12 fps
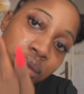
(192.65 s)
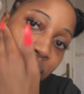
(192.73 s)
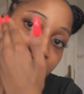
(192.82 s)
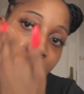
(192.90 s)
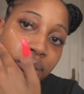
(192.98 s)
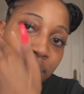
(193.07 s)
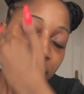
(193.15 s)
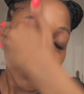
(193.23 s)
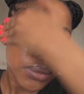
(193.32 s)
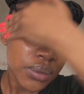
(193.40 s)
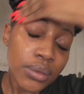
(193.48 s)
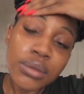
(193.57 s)
toner is
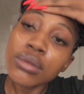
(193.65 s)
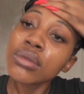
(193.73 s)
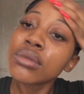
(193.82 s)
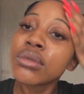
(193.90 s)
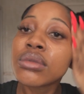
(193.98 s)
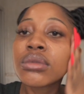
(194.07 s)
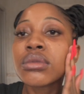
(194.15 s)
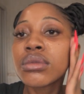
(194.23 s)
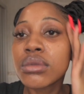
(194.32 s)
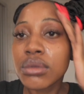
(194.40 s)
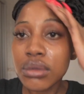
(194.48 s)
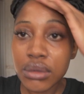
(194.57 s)
packed with a lot of
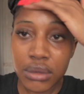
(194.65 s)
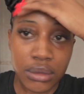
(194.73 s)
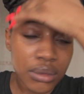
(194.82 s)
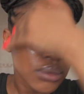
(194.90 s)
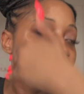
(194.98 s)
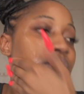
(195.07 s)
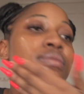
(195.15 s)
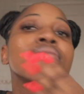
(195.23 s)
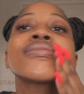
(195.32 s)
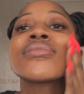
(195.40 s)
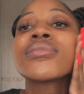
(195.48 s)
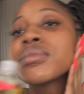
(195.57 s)
humectants and
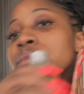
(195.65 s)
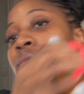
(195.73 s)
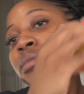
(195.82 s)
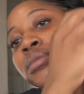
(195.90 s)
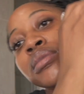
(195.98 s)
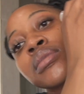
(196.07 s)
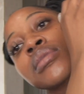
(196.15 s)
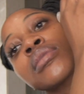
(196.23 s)
antioxidants, and I really love that